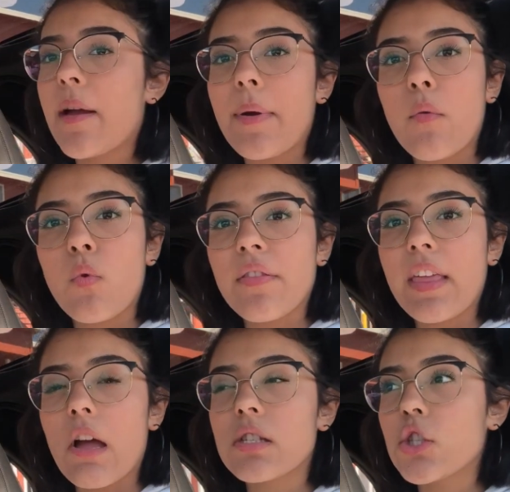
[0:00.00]
I'm at
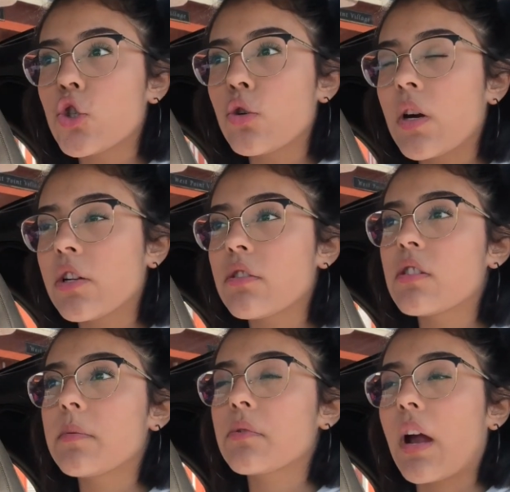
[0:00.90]
1,200
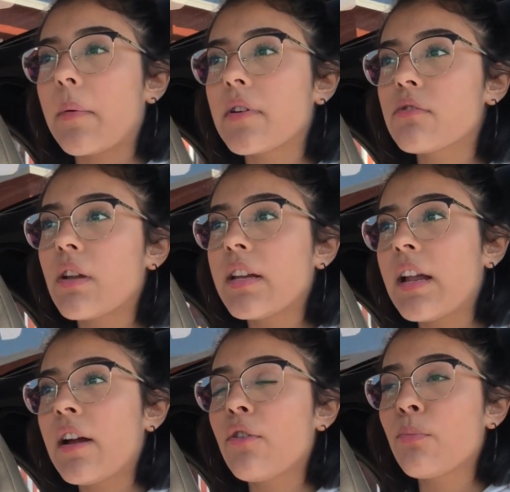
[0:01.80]
subscribers right
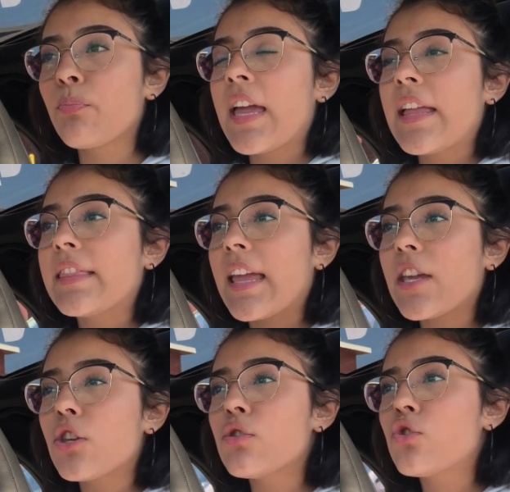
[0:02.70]
now.
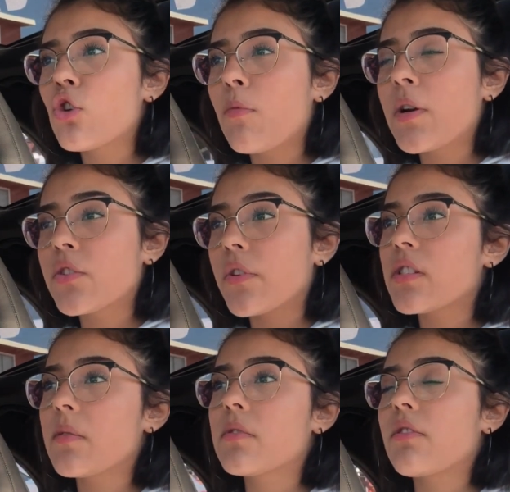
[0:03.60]
Thank you so much for
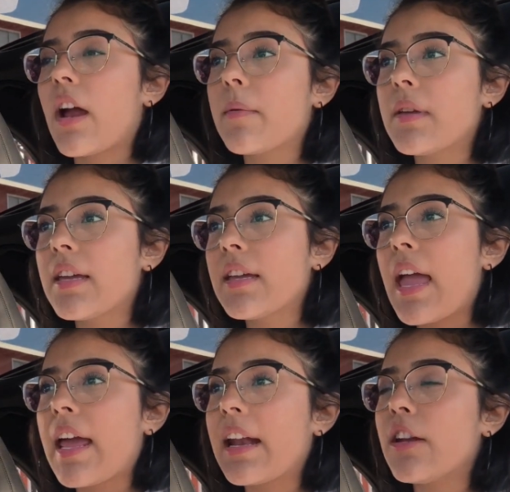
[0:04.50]
subscribing,
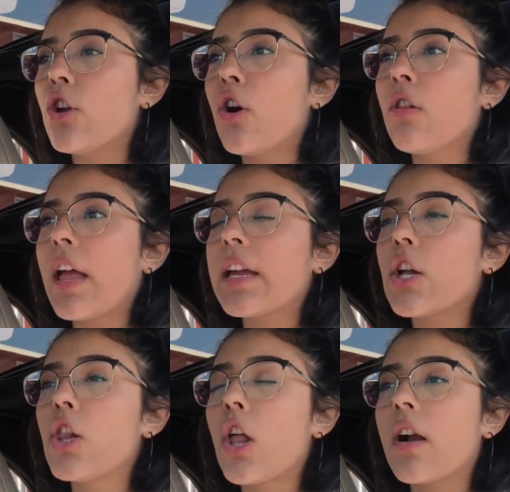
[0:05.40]
and I know like
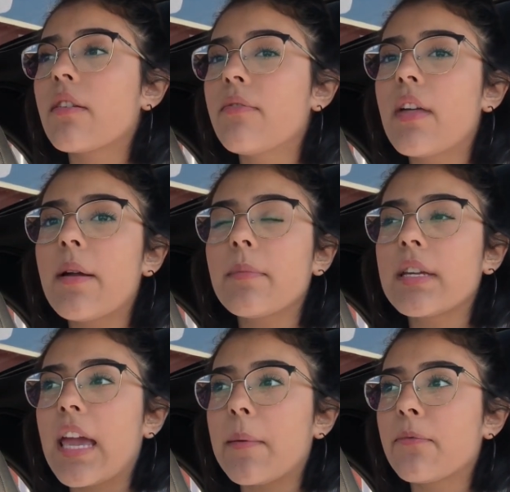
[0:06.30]
a lot of them
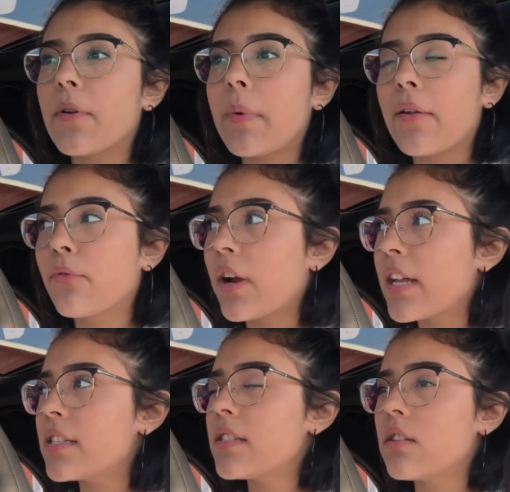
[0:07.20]
came from my
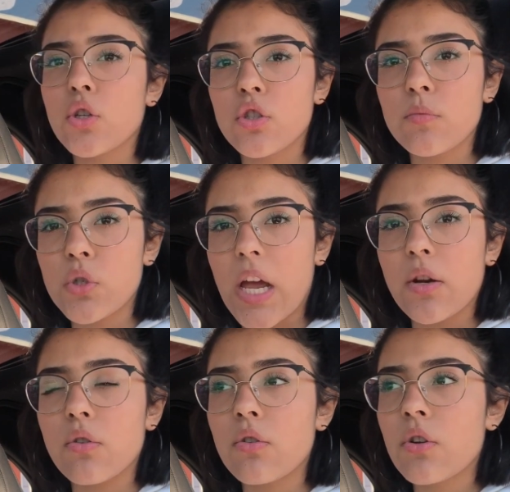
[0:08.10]
friend's YouTube
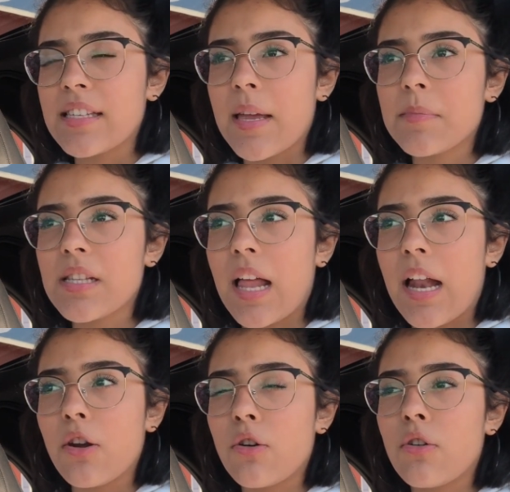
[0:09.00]
channel. His name's
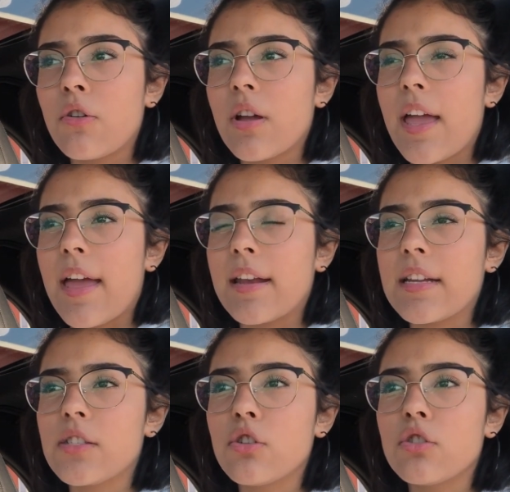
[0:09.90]
Lalo and
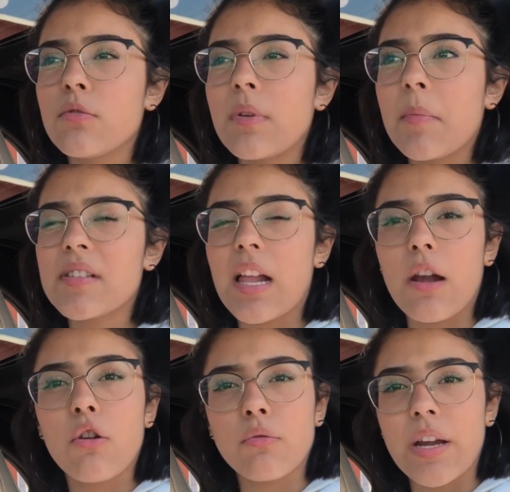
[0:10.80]
his YouTube name is Lalo